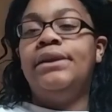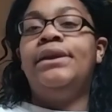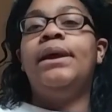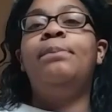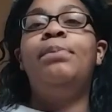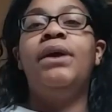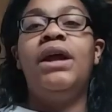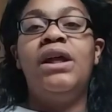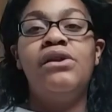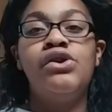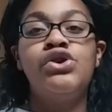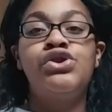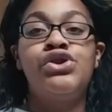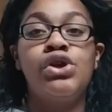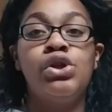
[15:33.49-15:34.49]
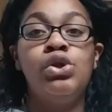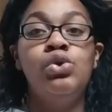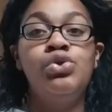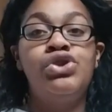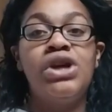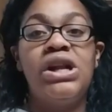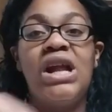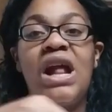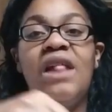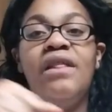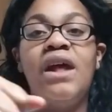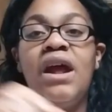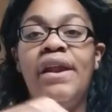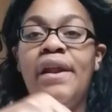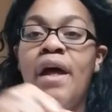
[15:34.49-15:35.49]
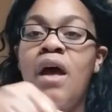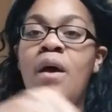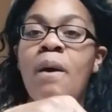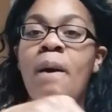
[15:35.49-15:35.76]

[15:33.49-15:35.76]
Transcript: dip it in the solution, and then